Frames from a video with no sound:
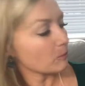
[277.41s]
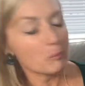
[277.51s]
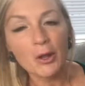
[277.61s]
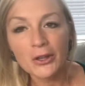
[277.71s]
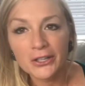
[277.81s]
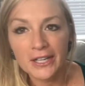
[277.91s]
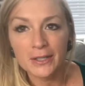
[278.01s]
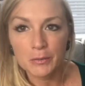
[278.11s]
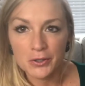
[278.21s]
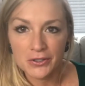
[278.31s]
Polar
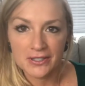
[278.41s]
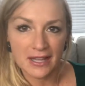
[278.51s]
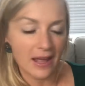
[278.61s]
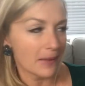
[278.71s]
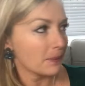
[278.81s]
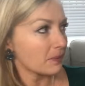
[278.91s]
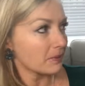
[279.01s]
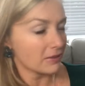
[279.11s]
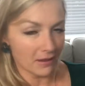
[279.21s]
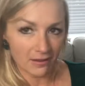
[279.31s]
Animals, at
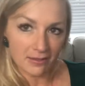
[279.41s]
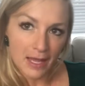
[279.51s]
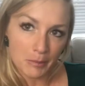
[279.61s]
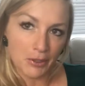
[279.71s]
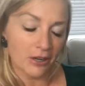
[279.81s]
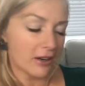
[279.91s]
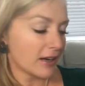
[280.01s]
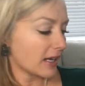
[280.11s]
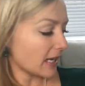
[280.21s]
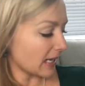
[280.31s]
the
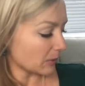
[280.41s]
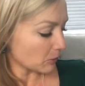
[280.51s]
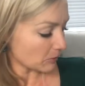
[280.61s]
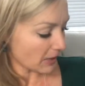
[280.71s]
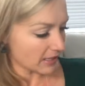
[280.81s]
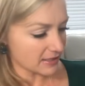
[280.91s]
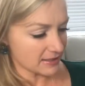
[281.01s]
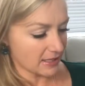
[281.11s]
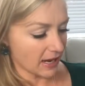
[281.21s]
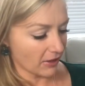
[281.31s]
library, and we read it
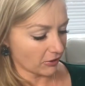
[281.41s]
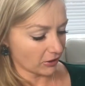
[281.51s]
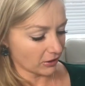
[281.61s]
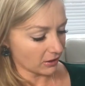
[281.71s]
together